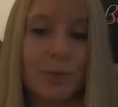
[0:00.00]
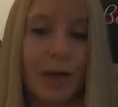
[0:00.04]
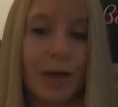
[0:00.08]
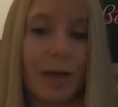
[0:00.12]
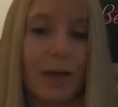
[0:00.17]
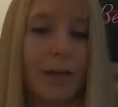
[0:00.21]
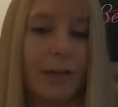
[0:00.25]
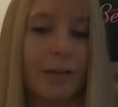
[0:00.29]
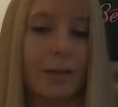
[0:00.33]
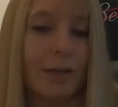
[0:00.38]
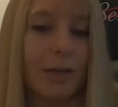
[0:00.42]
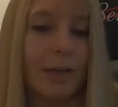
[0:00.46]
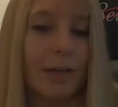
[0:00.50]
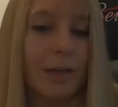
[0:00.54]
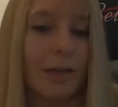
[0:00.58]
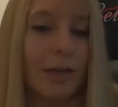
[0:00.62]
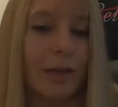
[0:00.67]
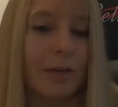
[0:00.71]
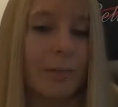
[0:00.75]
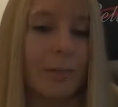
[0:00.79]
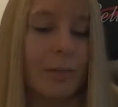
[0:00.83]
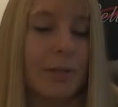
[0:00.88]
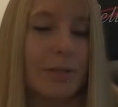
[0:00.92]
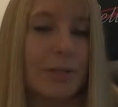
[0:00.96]
and
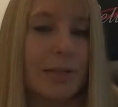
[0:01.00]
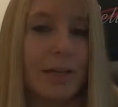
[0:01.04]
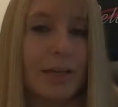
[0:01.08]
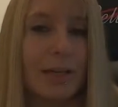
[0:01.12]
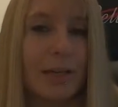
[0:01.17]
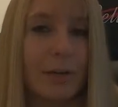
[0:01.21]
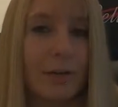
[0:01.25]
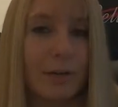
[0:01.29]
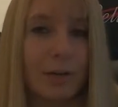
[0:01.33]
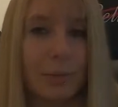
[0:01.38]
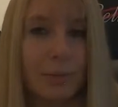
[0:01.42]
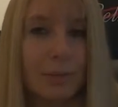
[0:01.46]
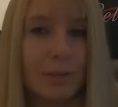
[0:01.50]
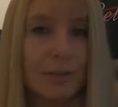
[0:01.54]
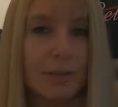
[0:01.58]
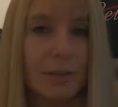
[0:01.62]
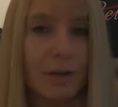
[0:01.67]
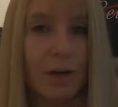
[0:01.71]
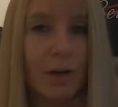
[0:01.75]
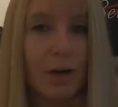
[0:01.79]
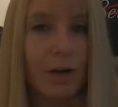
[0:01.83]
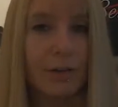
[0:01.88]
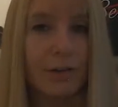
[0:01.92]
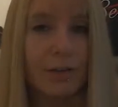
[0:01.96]
then my dad held up this
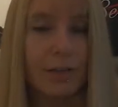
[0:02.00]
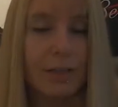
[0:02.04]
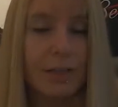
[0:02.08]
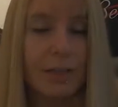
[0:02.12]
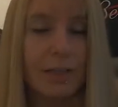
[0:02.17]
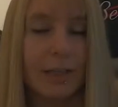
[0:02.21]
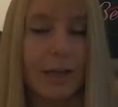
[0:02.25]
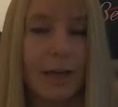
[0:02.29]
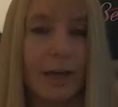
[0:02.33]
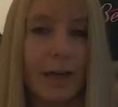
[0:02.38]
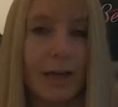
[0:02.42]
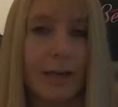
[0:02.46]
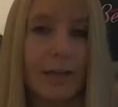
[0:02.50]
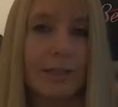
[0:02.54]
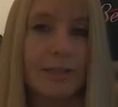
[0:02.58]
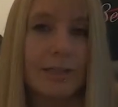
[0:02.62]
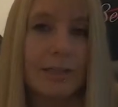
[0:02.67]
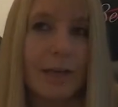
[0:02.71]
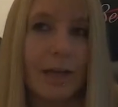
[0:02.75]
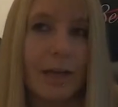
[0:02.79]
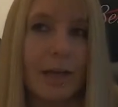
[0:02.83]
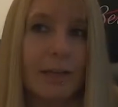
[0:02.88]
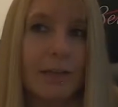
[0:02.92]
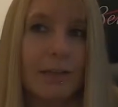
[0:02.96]
card that he has,
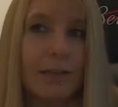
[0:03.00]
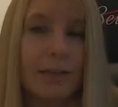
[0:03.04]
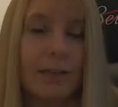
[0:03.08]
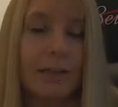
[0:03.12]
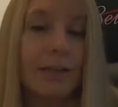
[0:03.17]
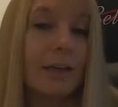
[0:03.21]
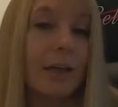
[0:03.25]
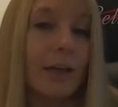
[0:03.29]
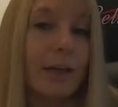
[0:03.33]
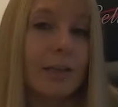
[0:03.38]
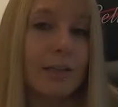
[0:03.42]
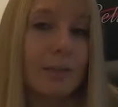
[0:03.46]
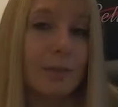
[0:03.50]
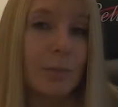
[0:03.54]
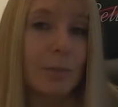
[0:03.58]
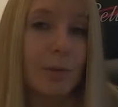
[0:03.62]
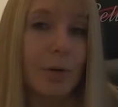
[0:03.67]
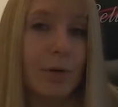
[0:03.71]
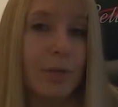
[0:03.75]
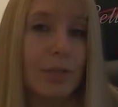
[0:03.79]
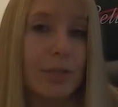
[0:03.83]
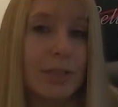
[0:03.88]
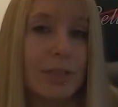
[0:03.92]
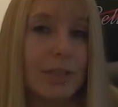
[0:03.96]
and he has a
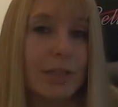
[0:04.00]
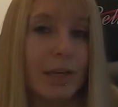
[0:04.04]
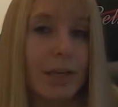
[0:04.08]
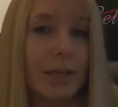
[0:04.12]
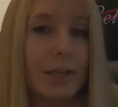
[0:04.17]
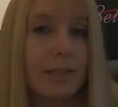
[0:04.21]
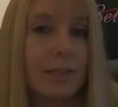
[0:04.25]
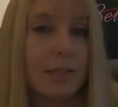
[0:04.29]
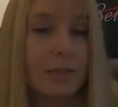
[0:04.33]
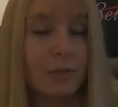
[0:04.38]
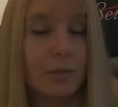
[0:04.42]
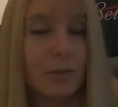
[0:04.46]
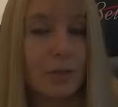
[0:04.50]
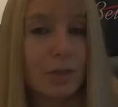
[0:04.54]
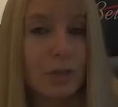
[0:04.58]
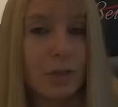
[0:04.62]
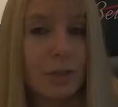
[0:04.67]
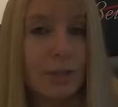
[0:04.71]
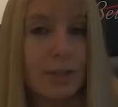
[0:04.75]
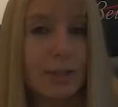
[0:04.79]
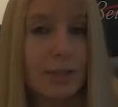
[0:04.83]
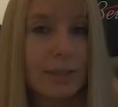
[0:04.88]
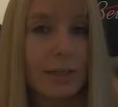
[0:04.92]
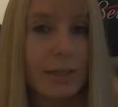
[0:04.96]
protein S
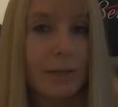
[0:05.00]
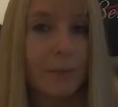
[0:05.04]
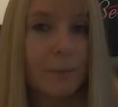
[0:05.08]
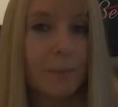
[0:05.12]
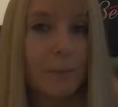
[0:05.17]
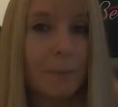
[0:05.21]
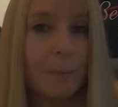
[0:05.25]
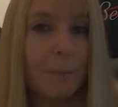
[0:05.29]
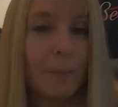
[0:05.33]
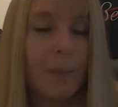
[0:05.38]
deficiency.